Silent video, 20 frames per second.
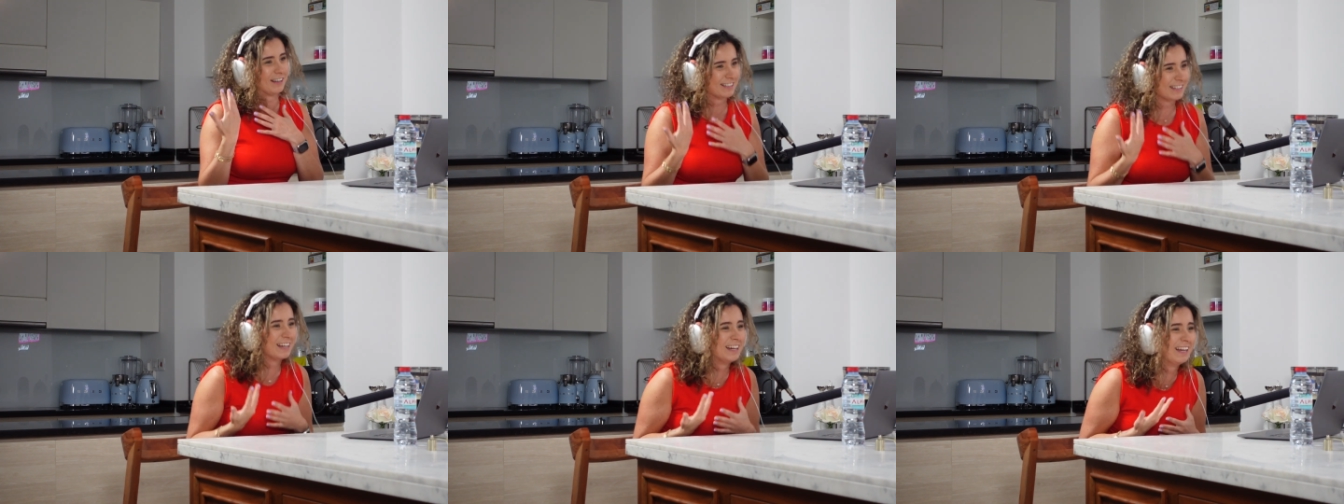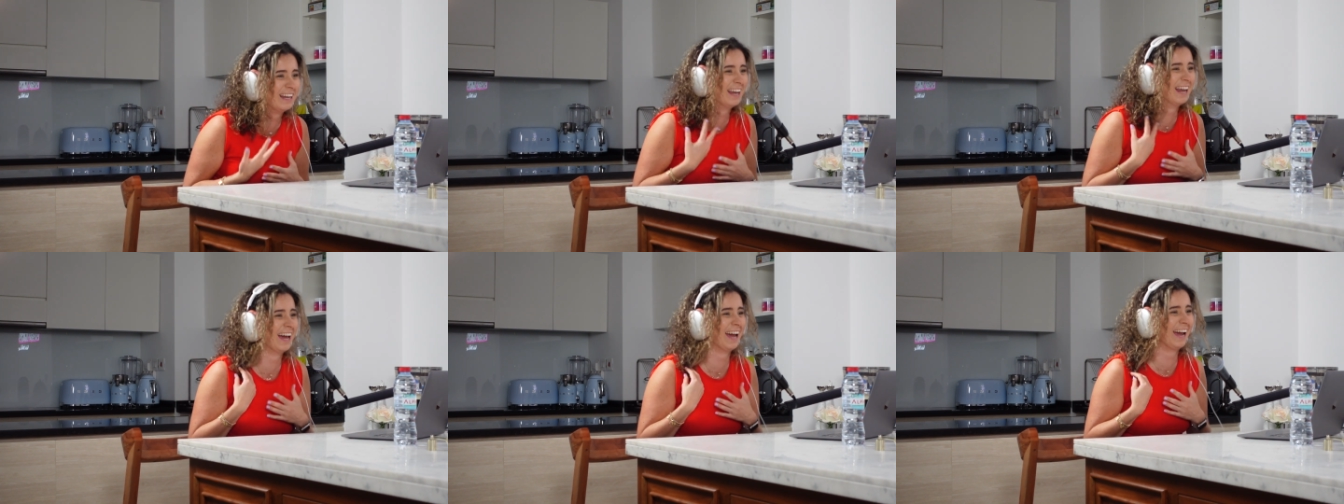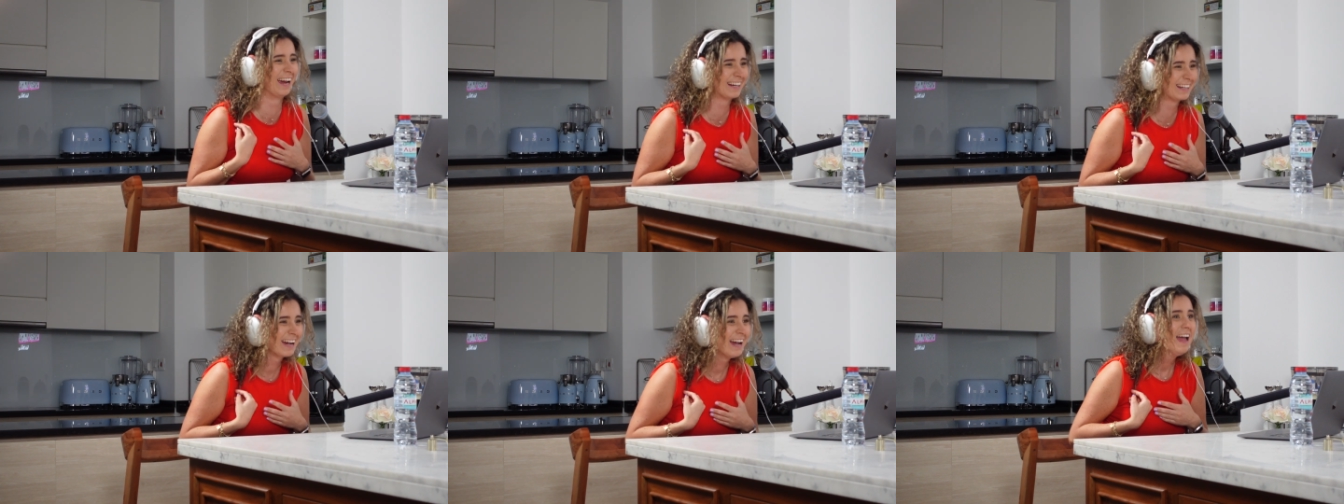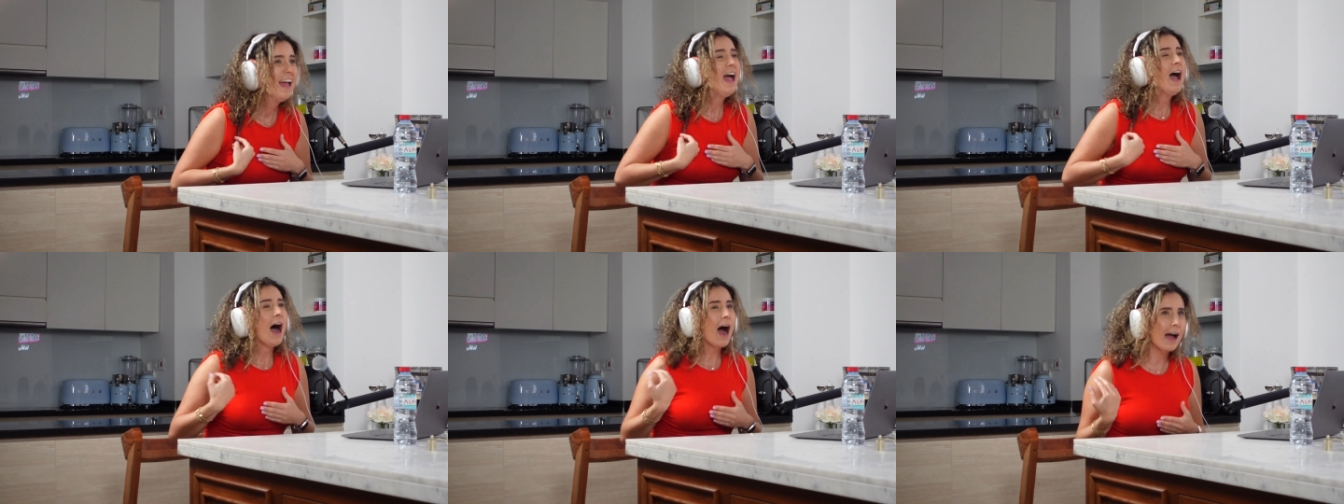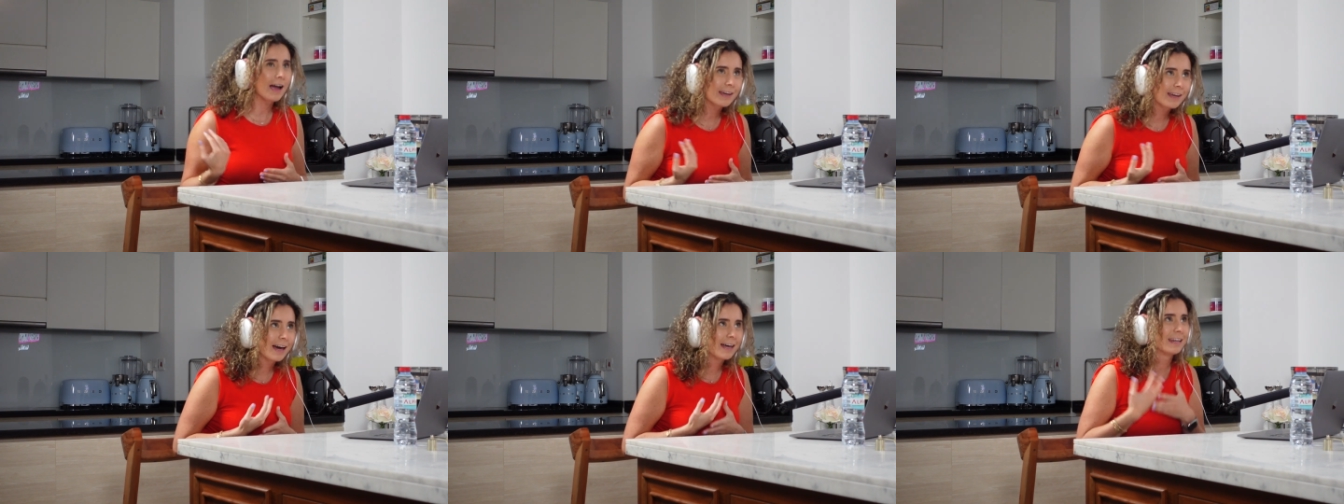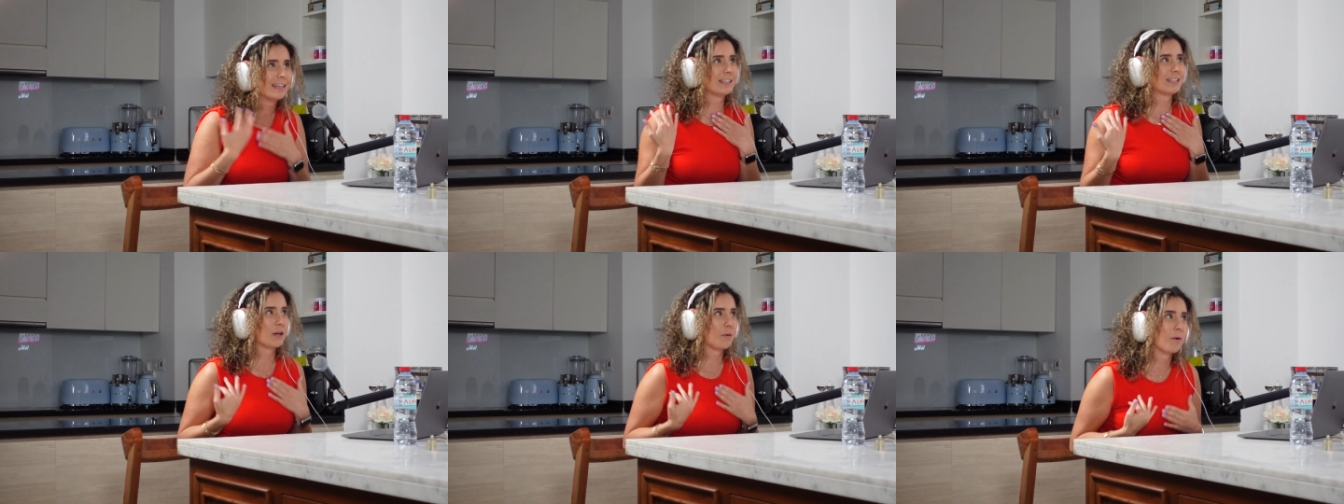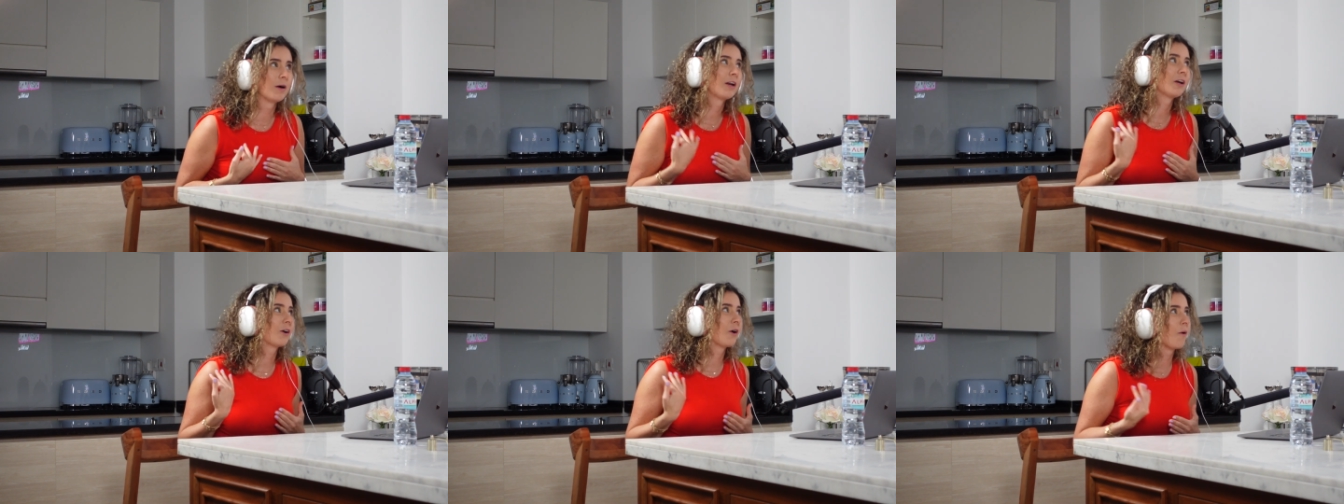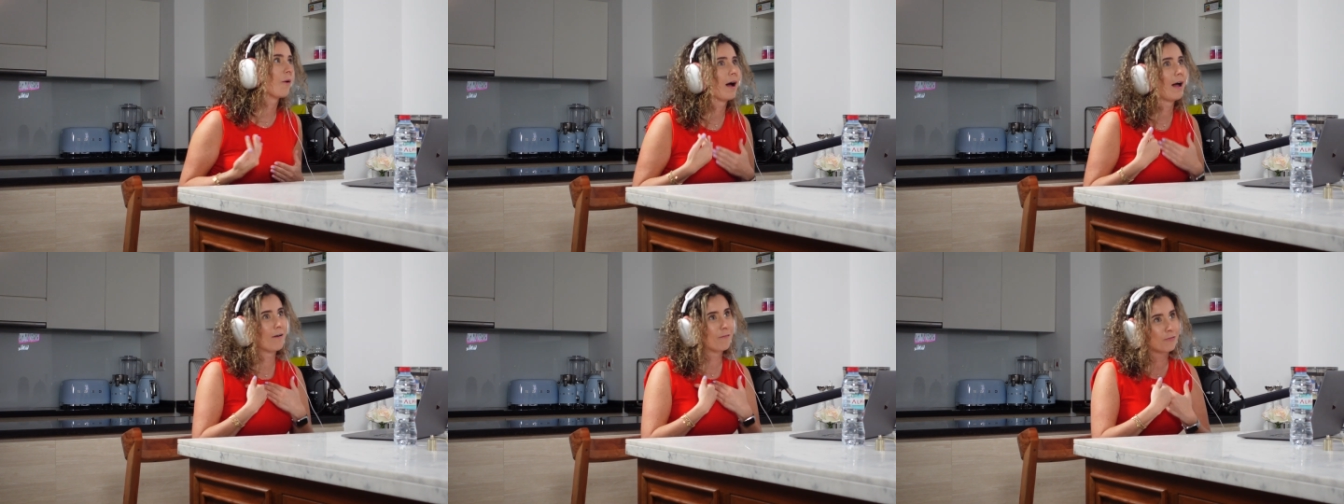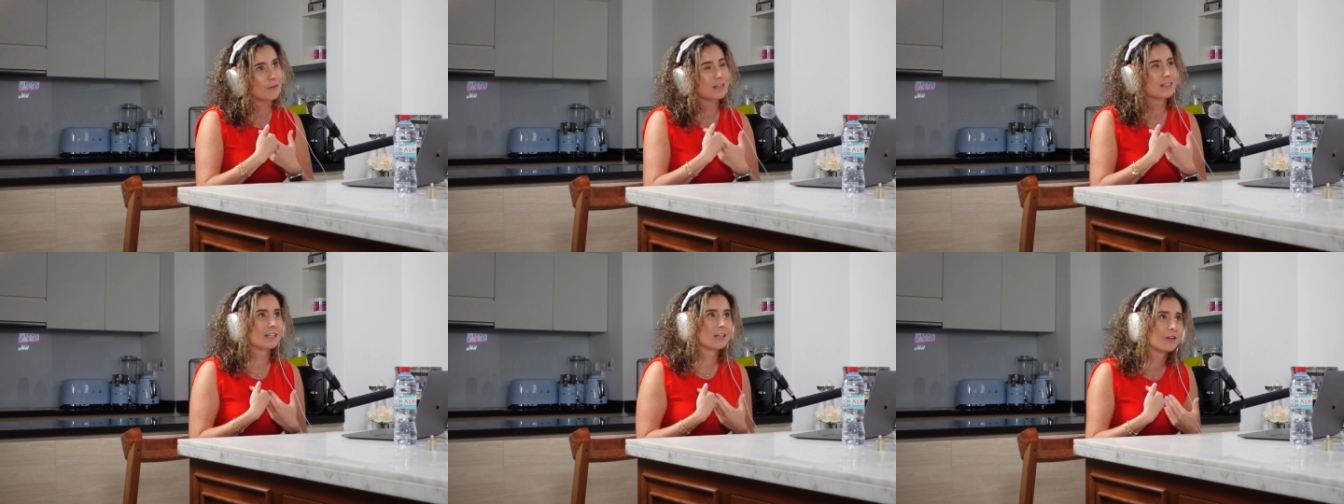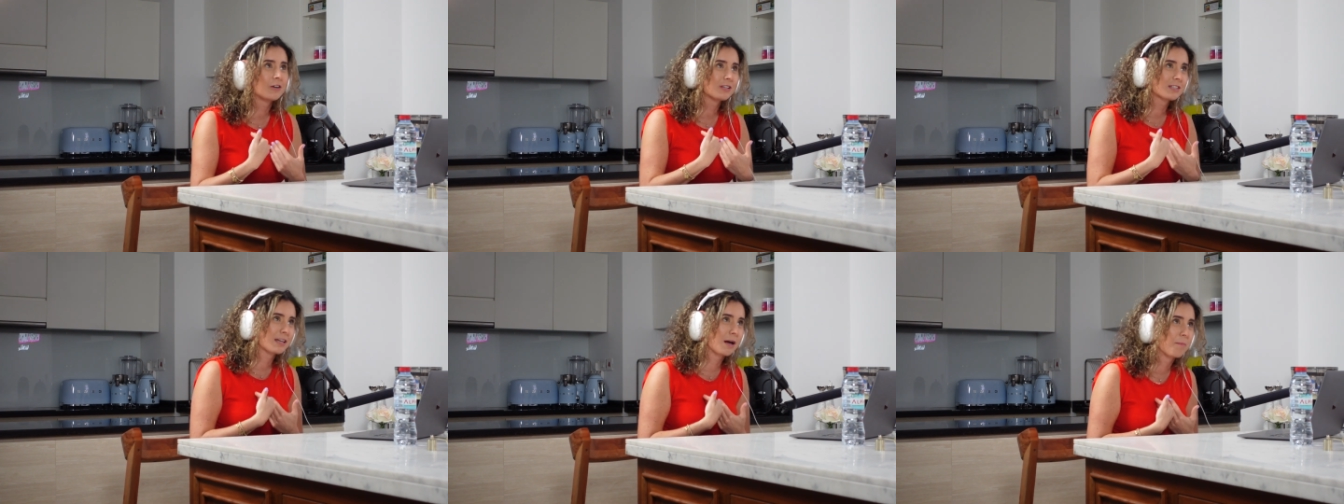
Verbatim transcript: It's like, yeah. I get it. Doesn't want to go every single yeah.